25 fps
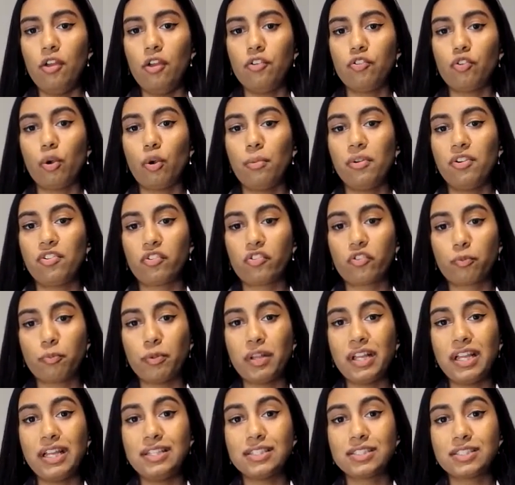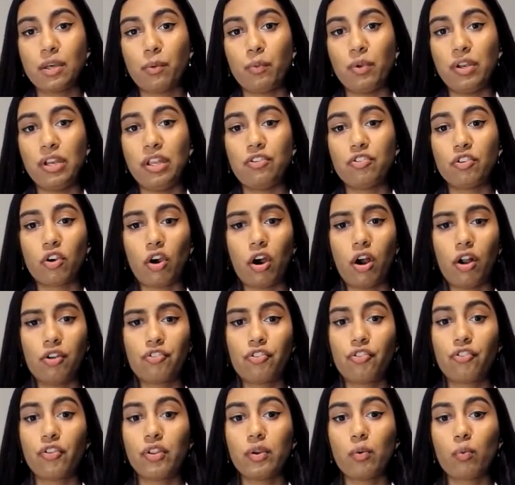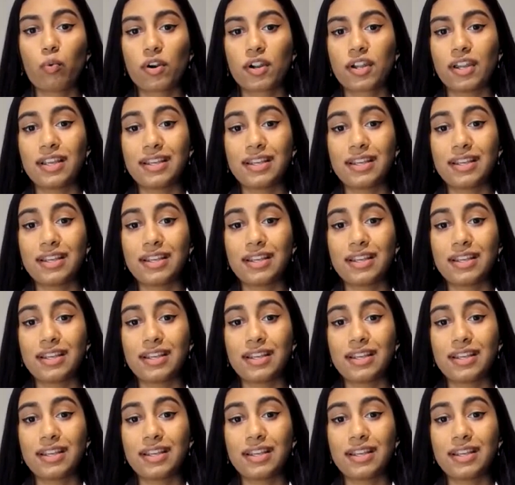Dolmage explains that we need to consciously work